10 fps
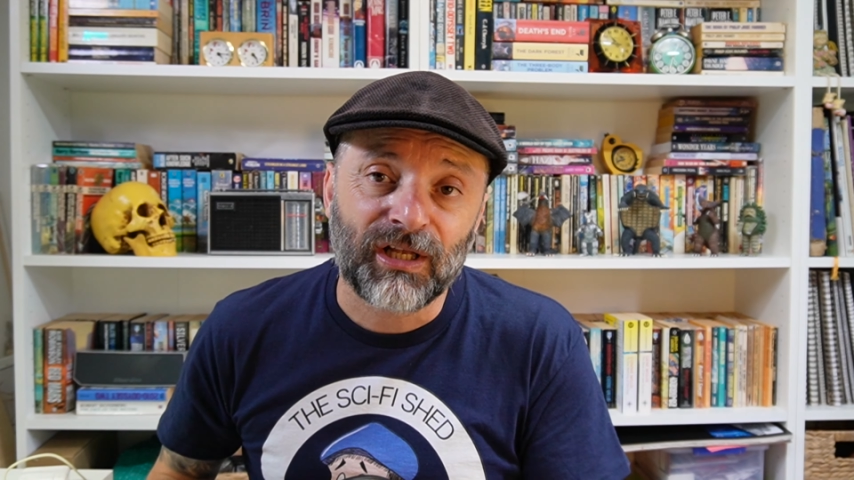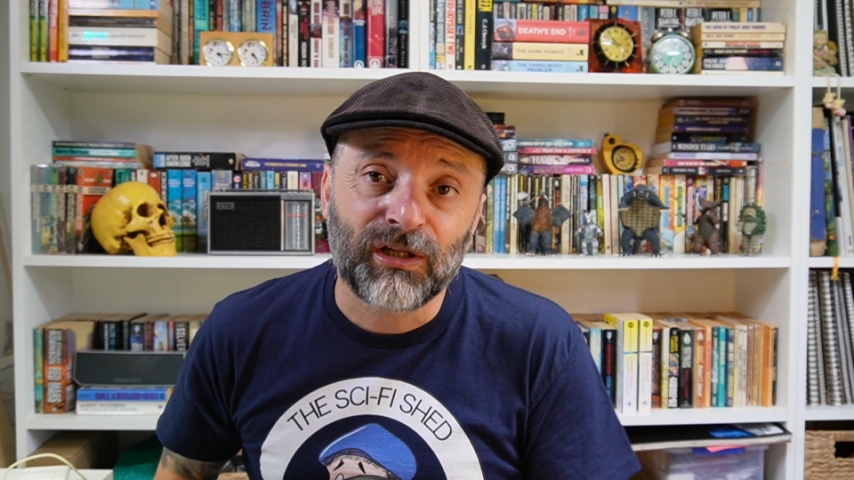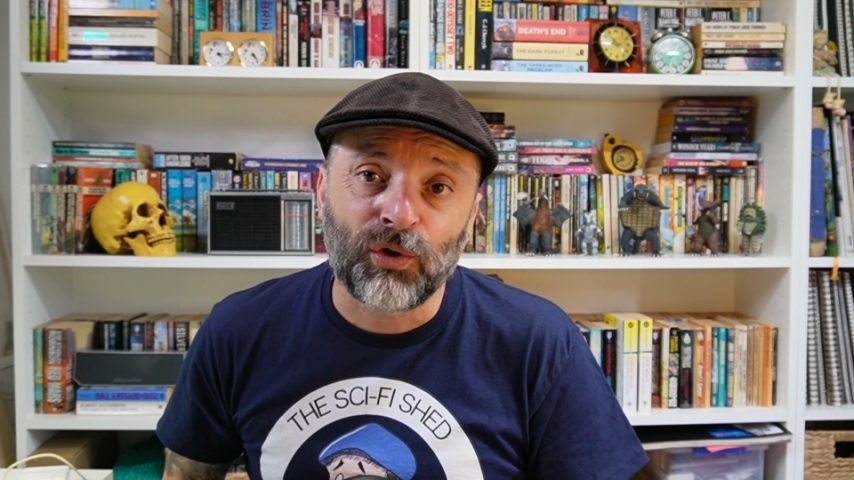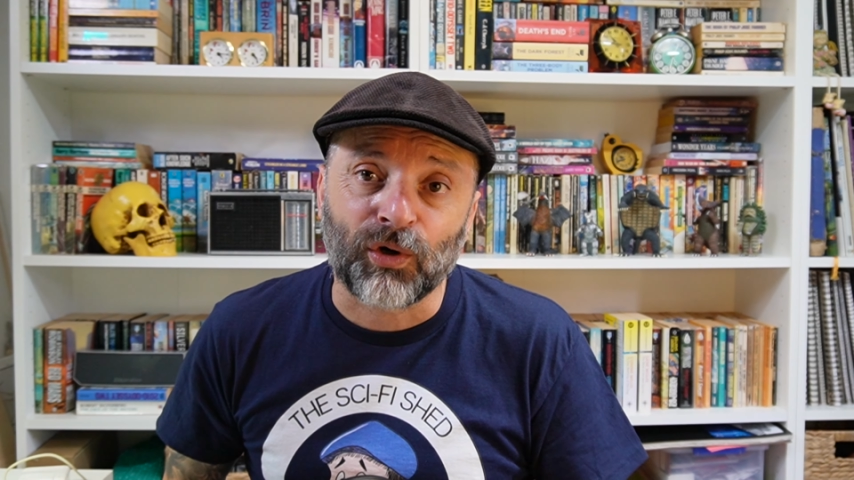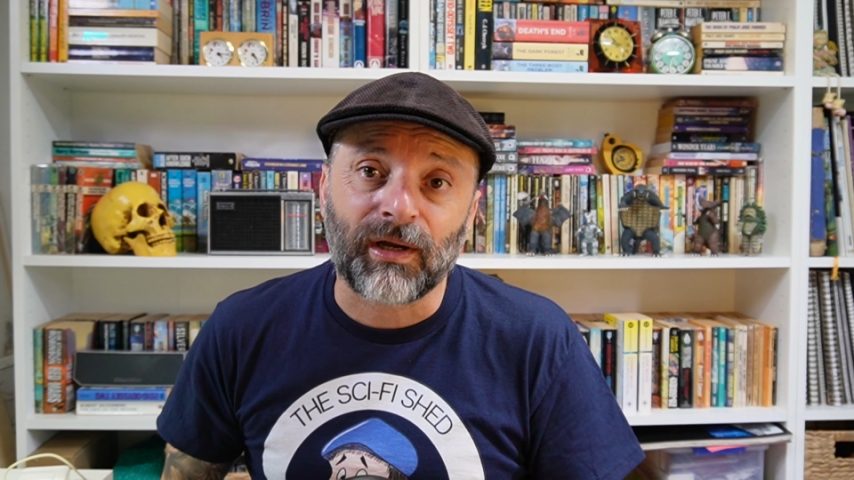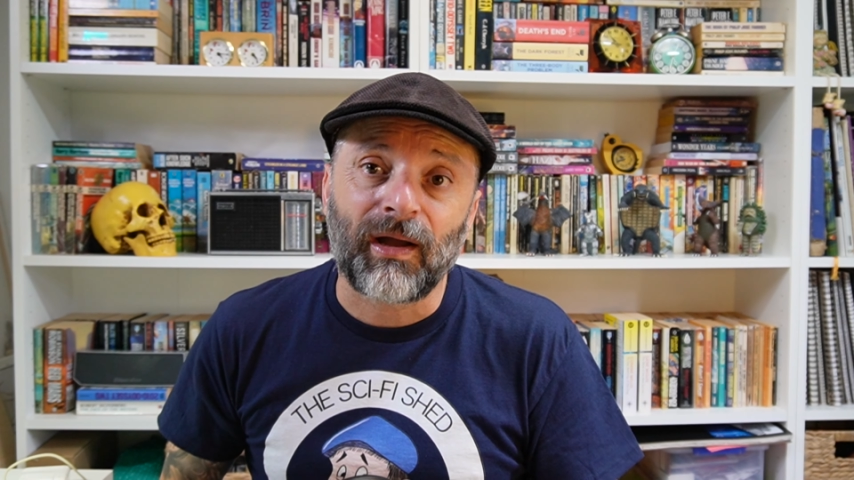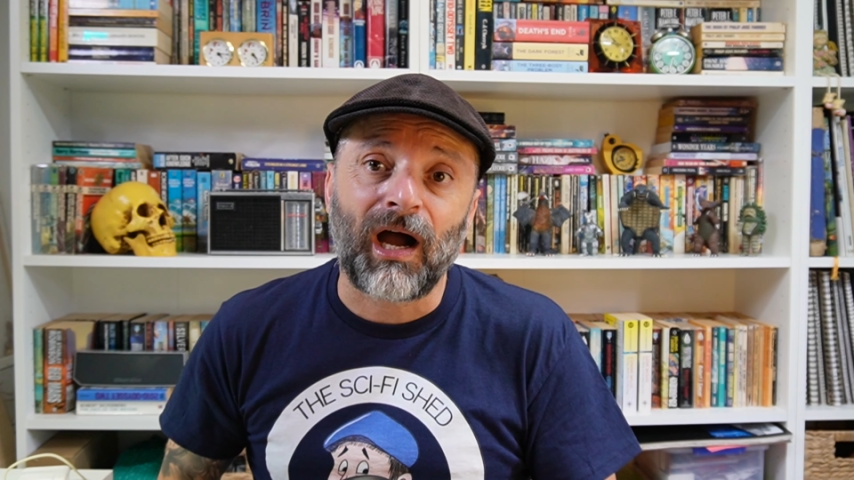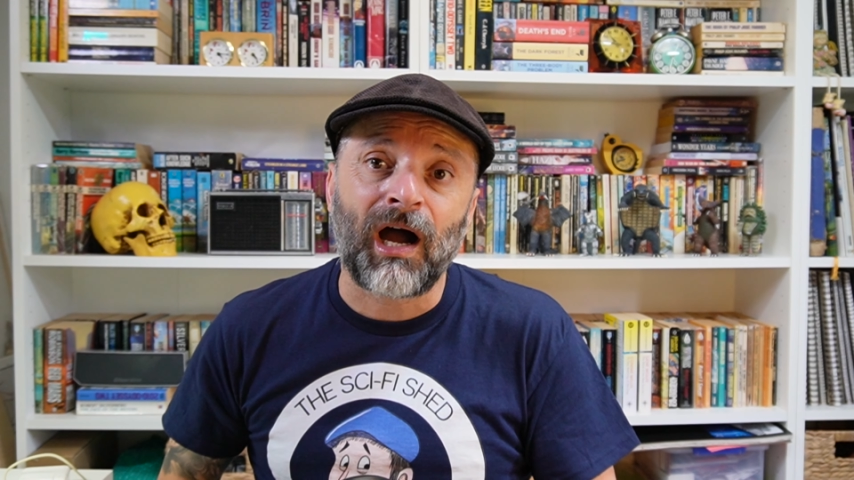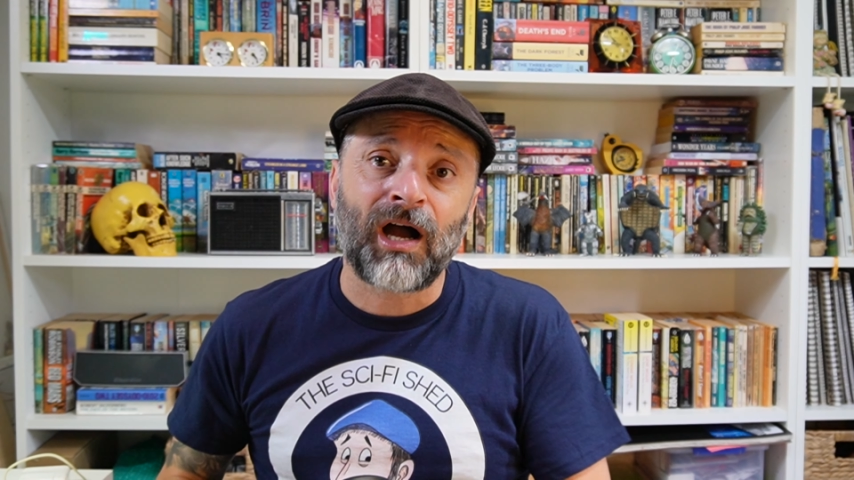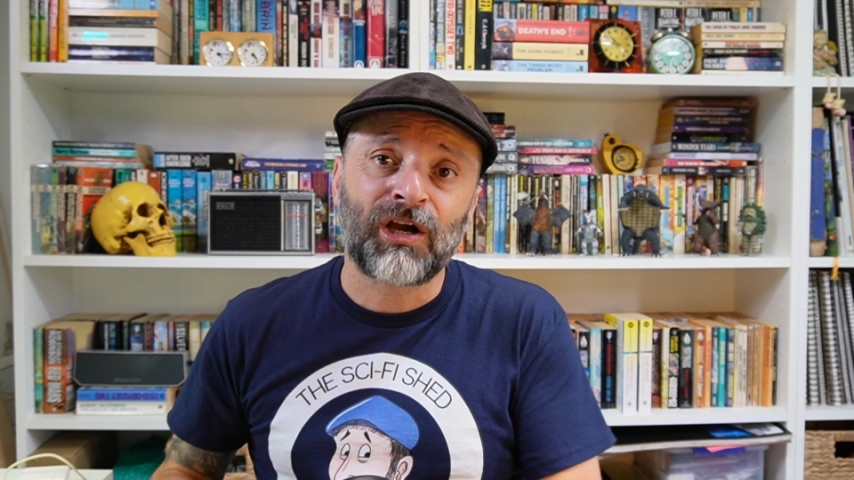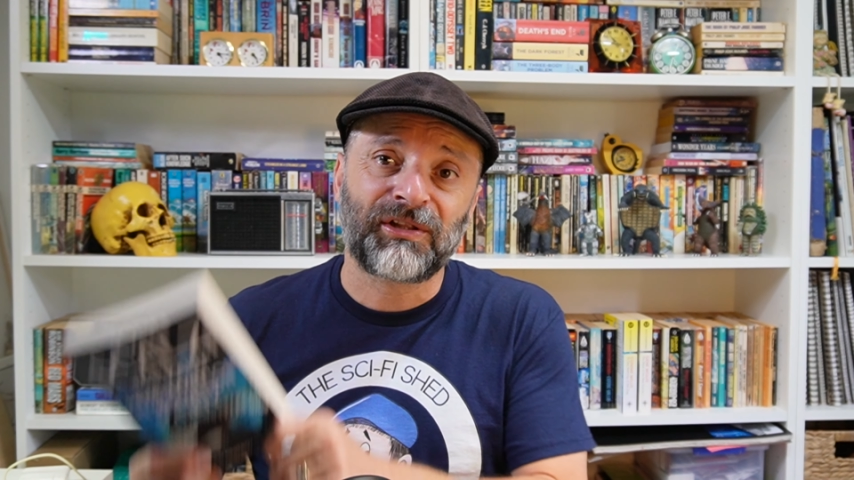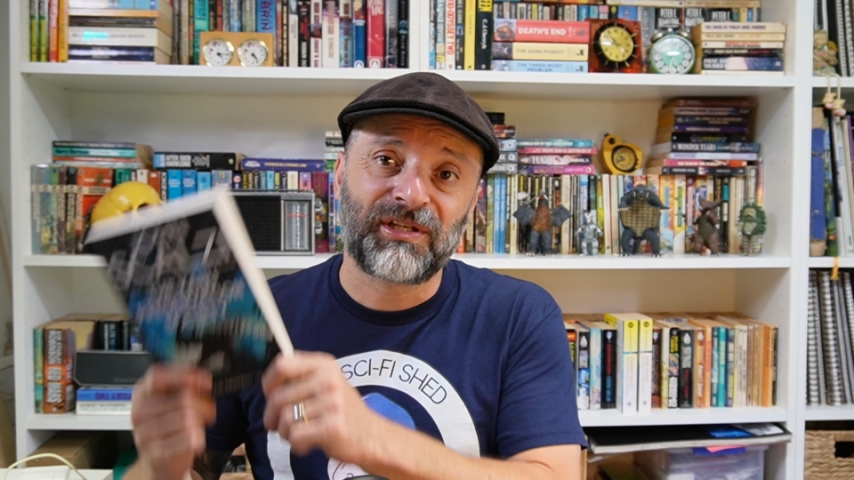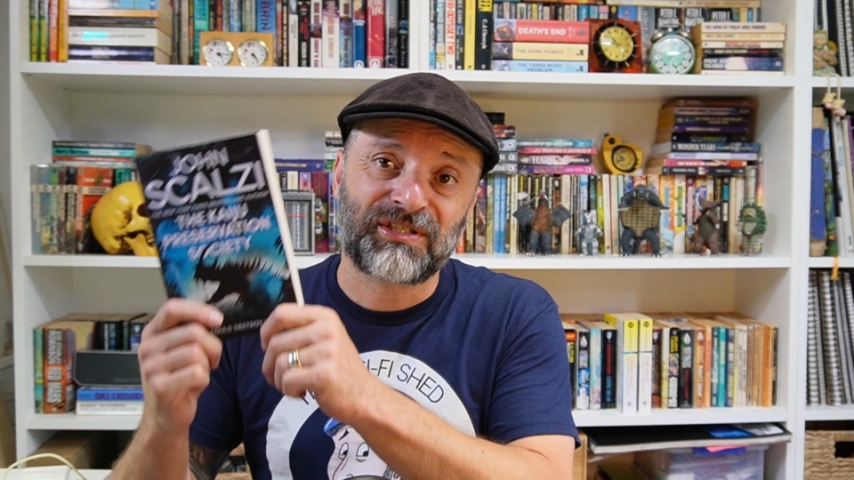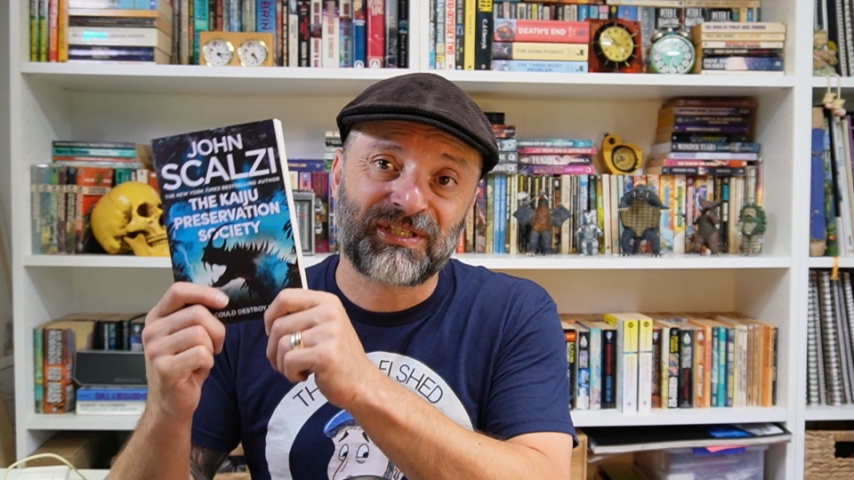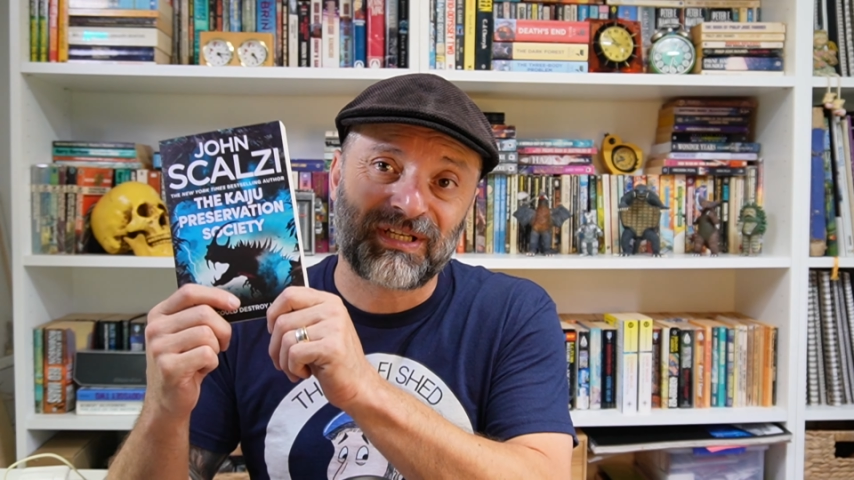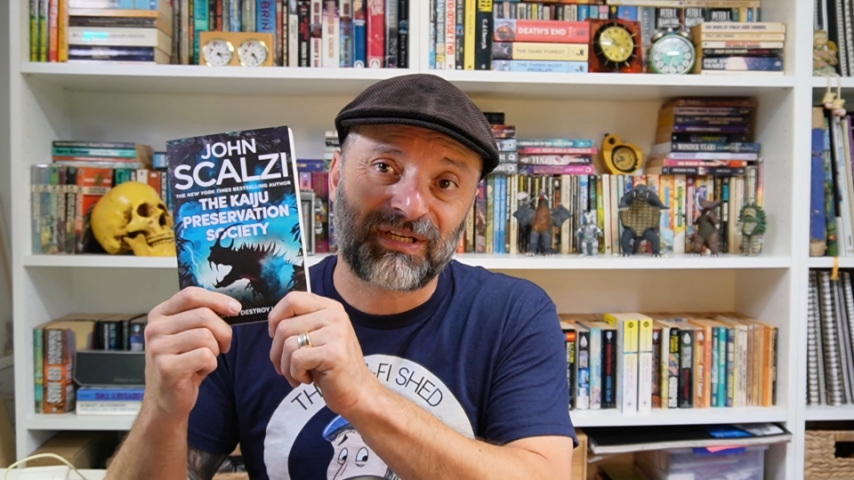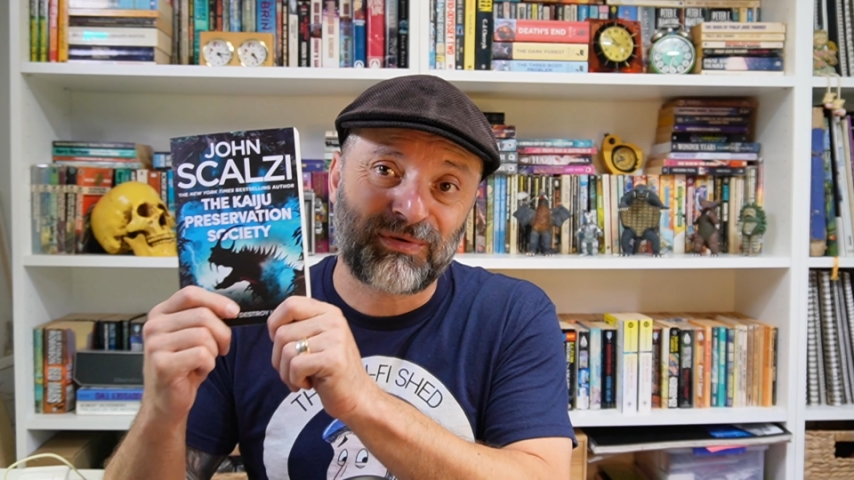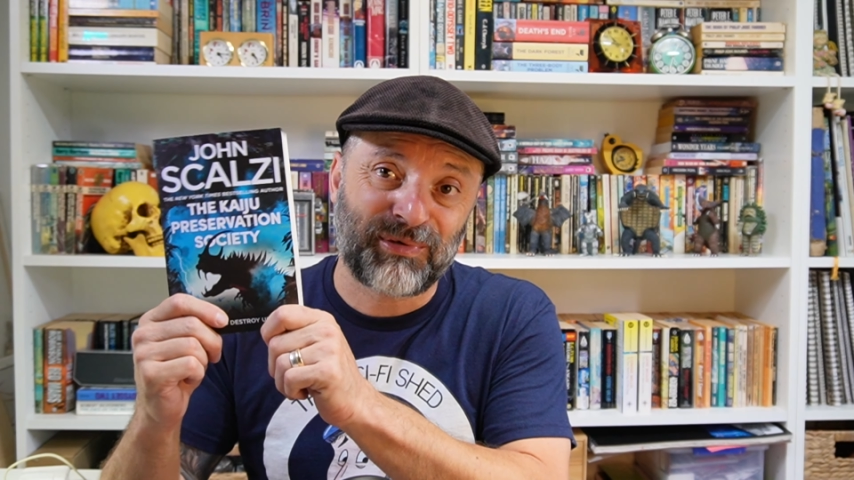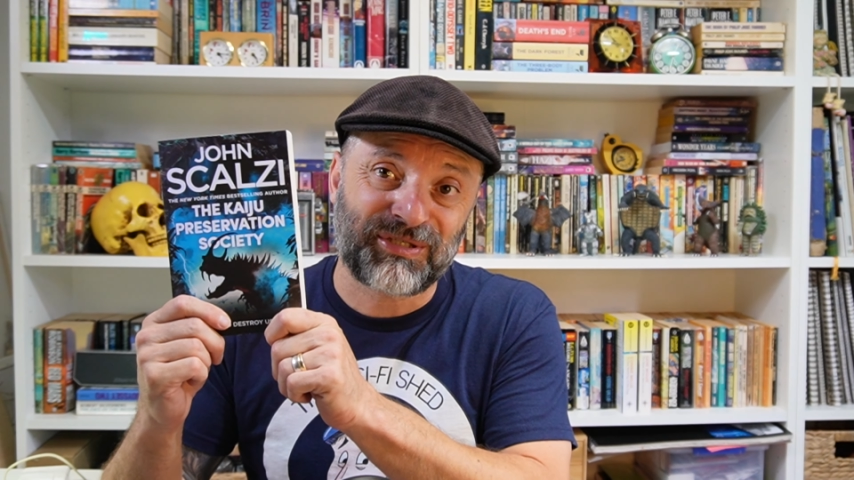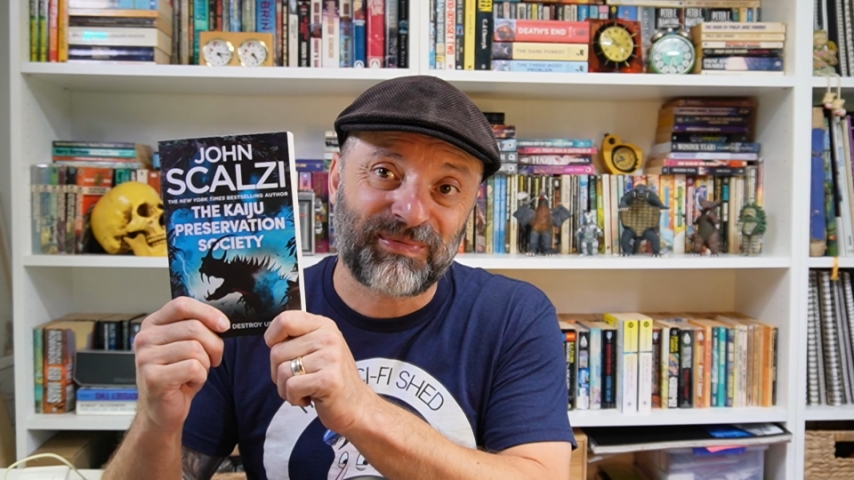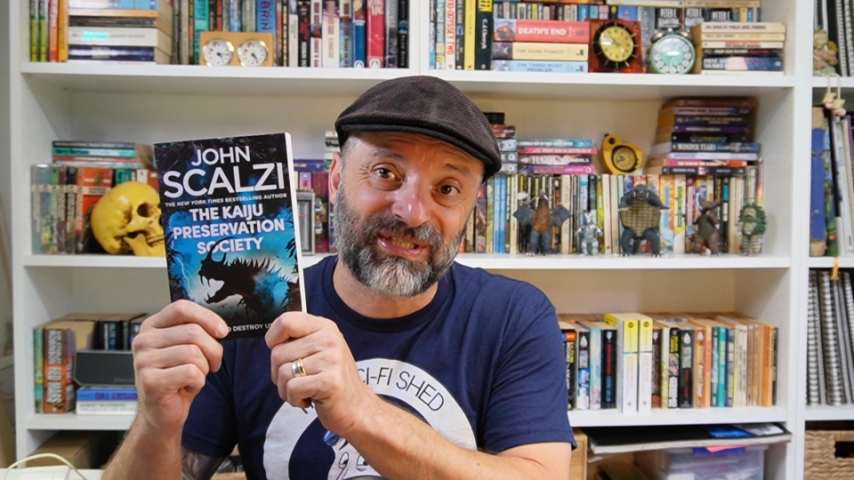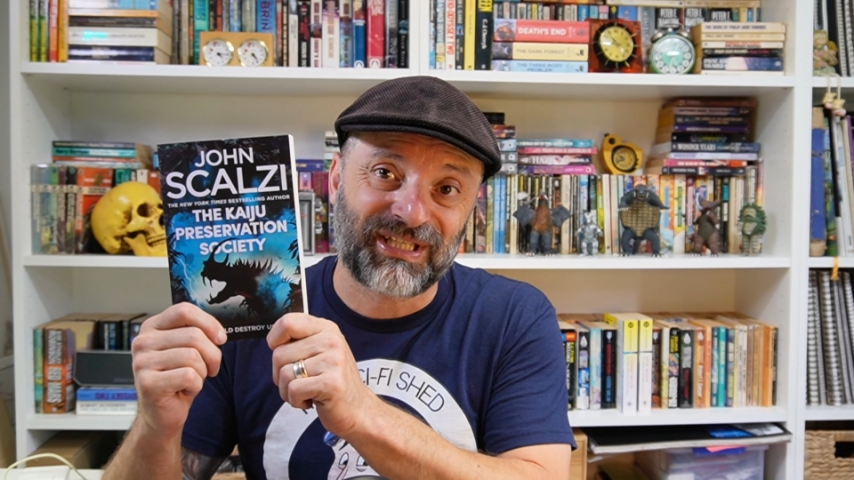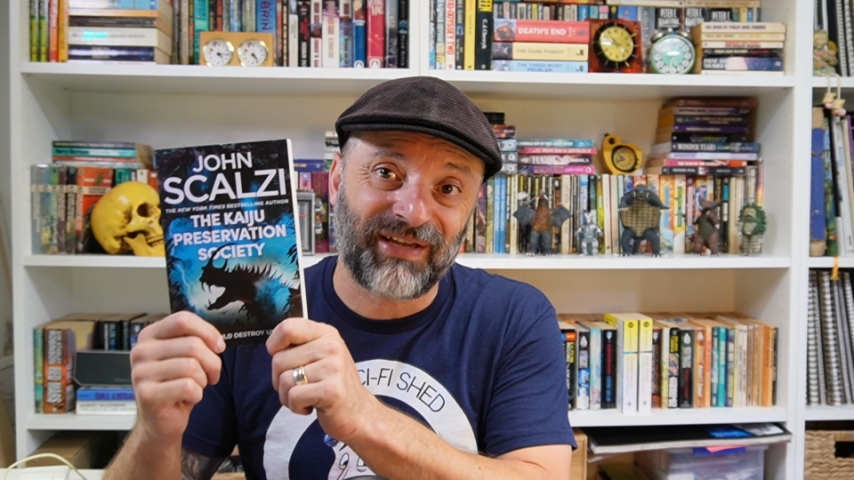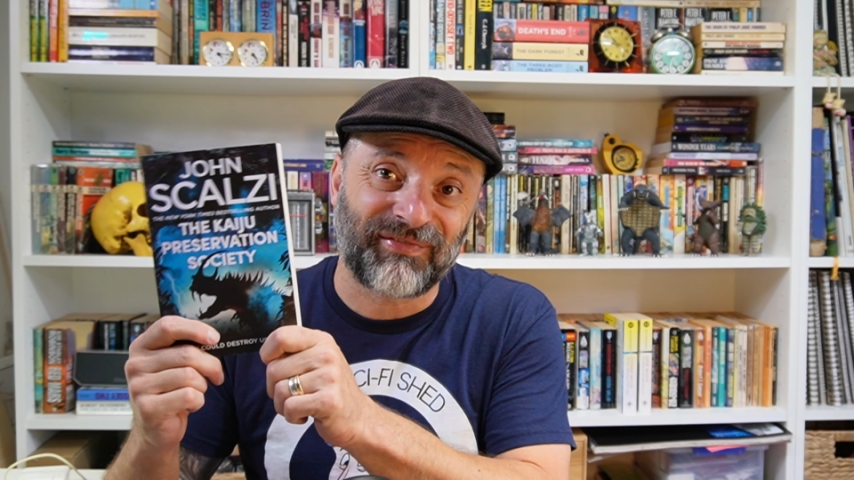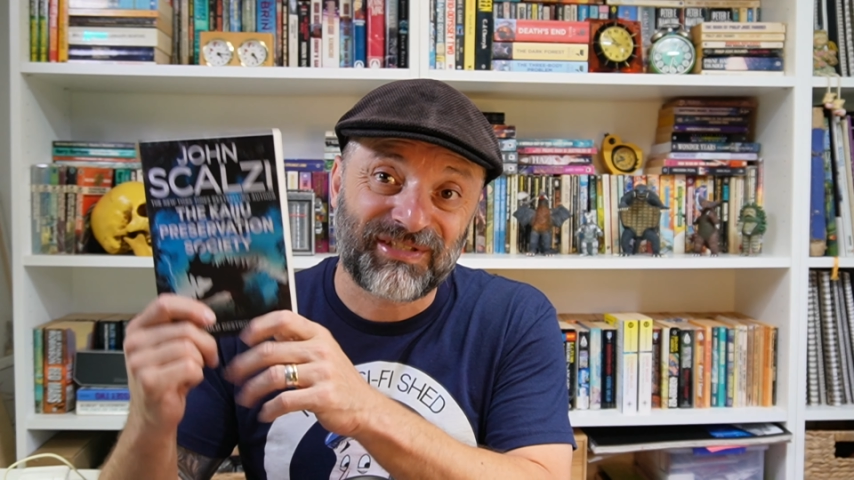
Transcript: Look, I got this as a Christmas gift,